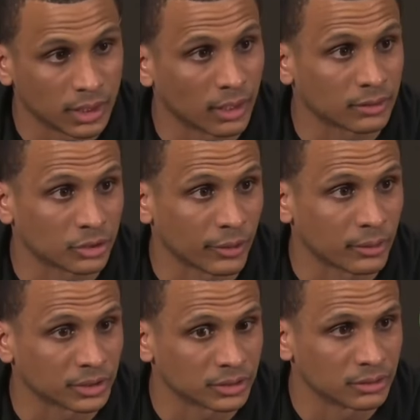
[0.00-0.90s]
Yeah, that's a great
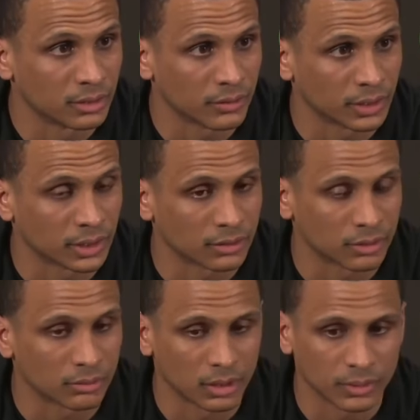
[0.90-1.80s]
question. I think that's
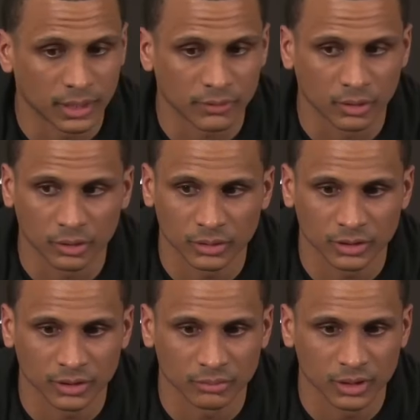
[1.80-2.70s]
something that we have to learn.
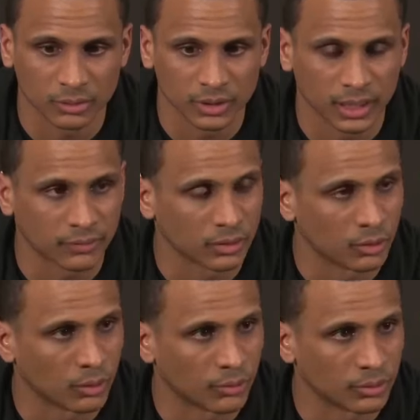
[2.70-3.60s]
That's something that we have to
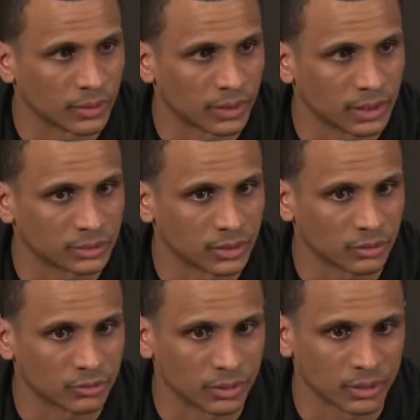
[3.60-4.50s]
grow through. I think it
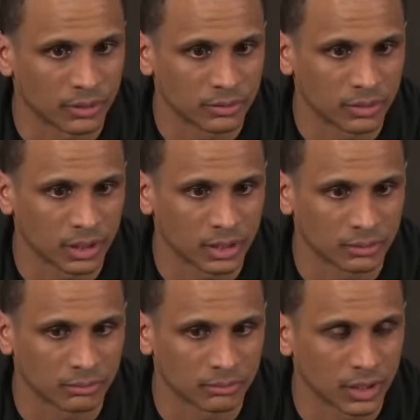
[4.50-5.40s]
starts with
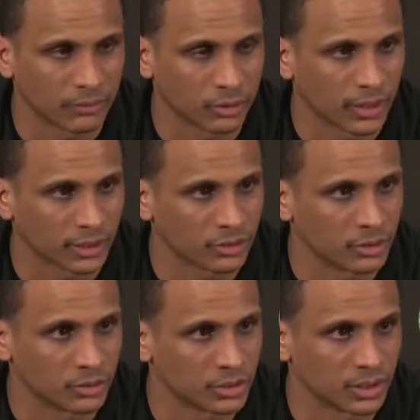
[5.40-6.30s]
effort,
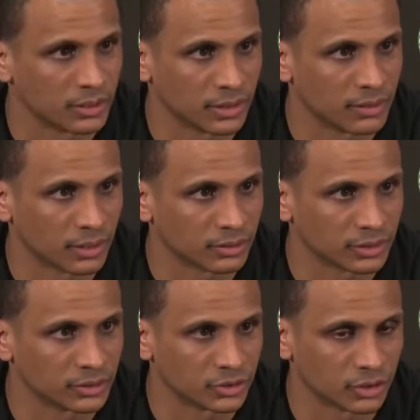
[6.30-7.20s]
execution, and
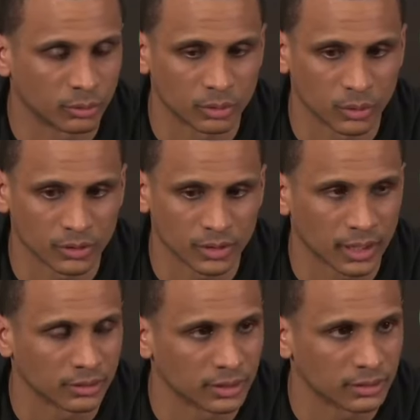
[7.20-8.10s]
details. And so when we're
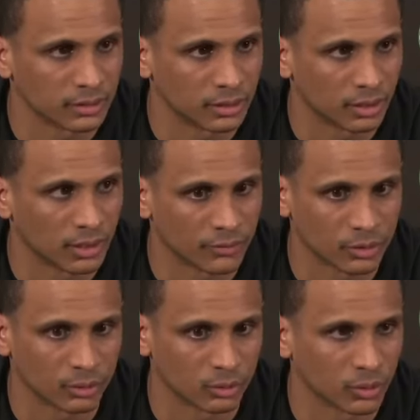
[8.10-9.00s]
dialed in our
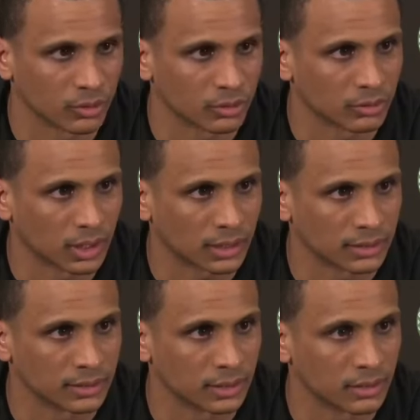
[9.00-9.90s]
effort, when we're
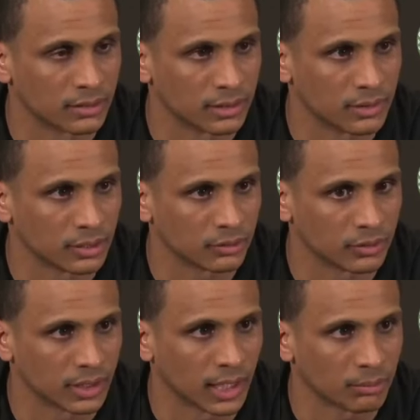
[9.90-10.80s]
locked in on the details
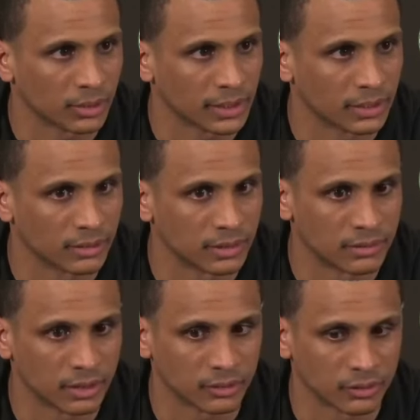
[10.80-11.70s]
of the game plan and the
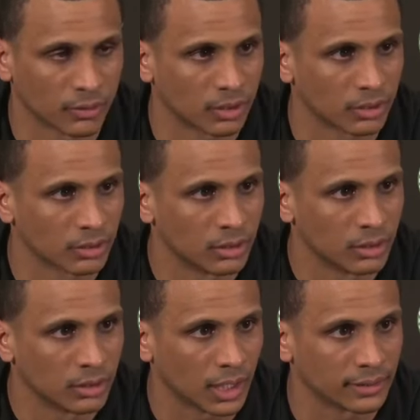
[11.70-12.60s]
details of our
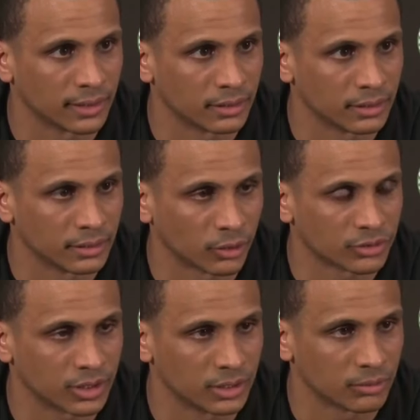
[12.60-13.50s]
identity and our
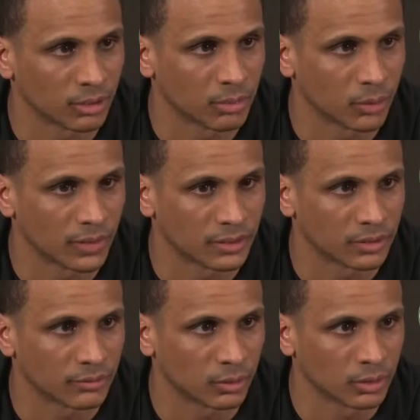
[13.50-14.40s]
schemes on both ends
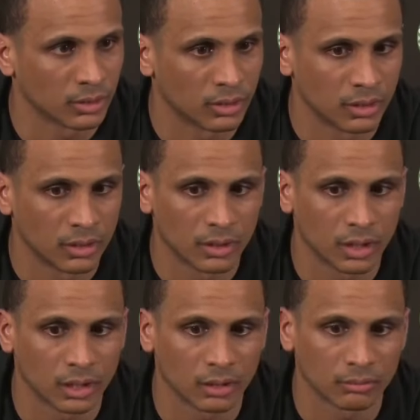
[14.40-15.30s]
of the floor,
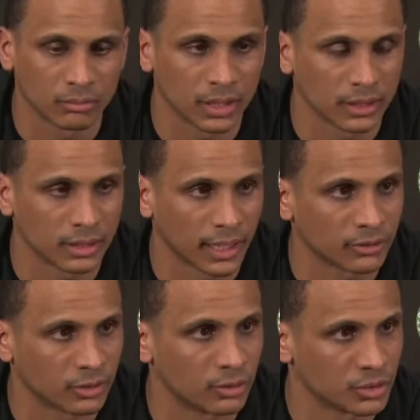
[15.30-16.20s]
and then
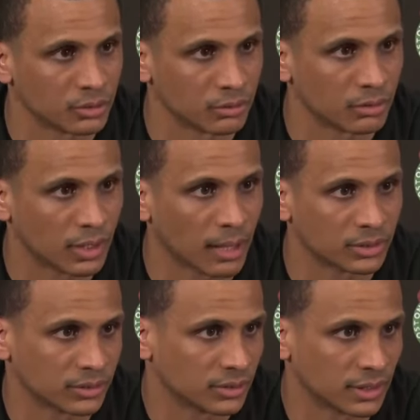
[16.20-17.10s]
execution
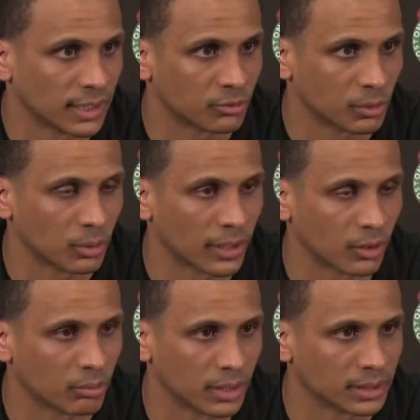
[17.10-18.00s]
happens, and then that's when we're
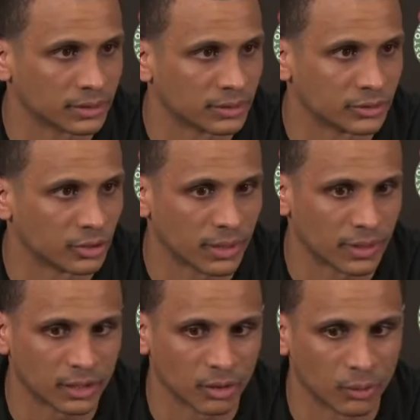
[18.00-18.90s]
at our best. And so I
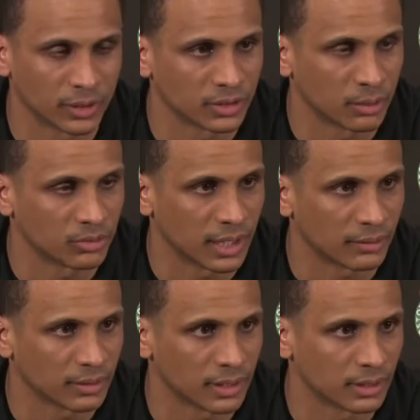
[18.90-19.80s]
think it always comes
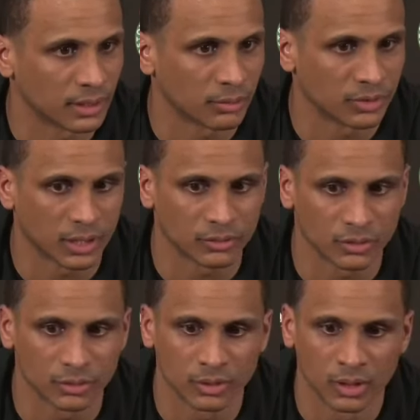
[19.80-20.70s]
down to that. It comes down
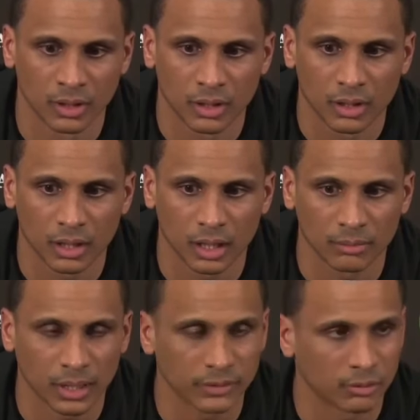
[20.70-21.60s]
to
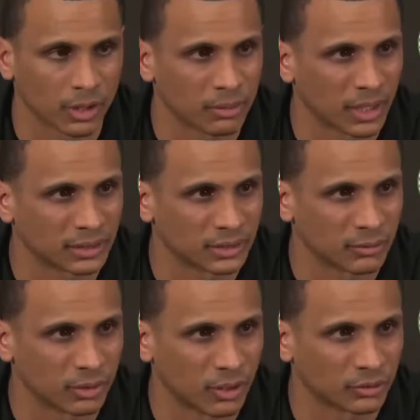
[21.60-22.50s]
having the right
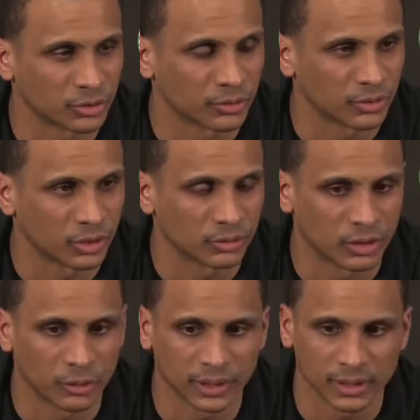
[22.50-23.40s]
mindset regardless of the result,
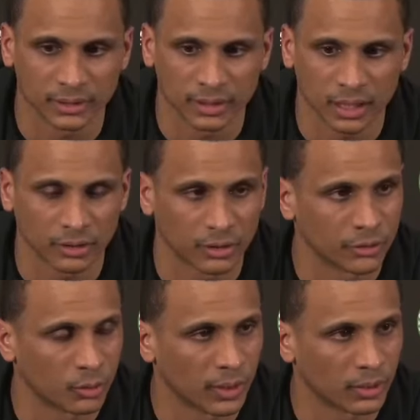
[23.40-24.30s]
knowing that it's not going to go
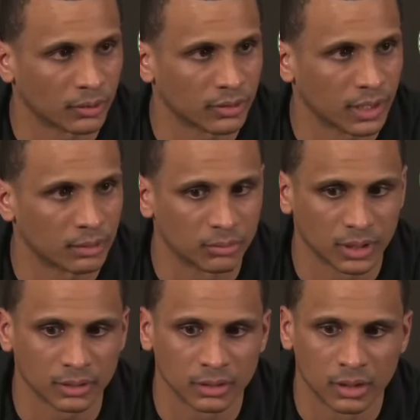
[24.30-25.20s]
your way all the time,
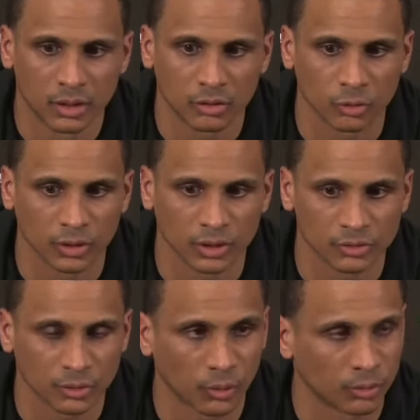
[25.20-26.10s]
but you can
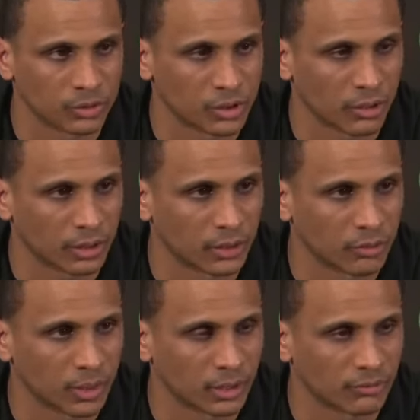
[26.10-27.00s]
control the majority
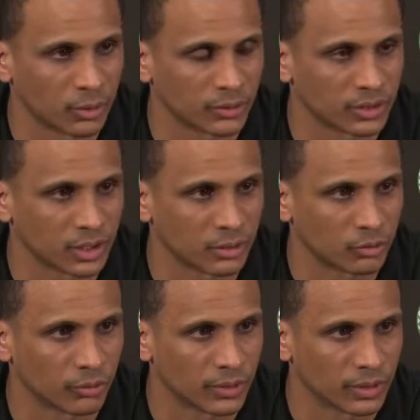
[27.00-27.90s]
of it by focusing on
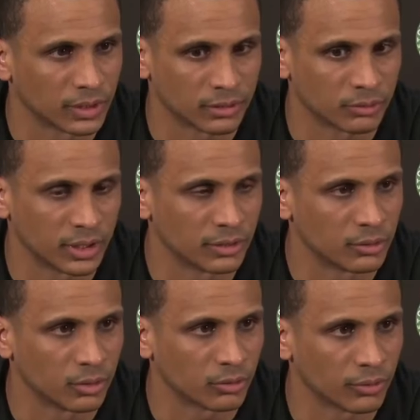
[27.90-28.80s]
those three things, and we didn't
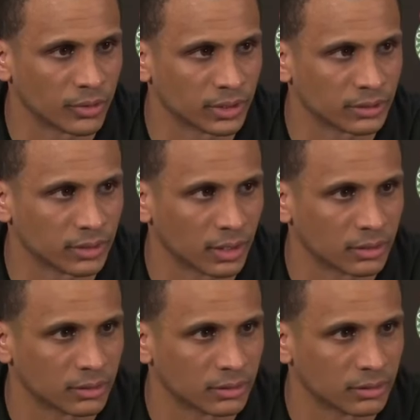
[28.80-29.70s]
do those three things tonight.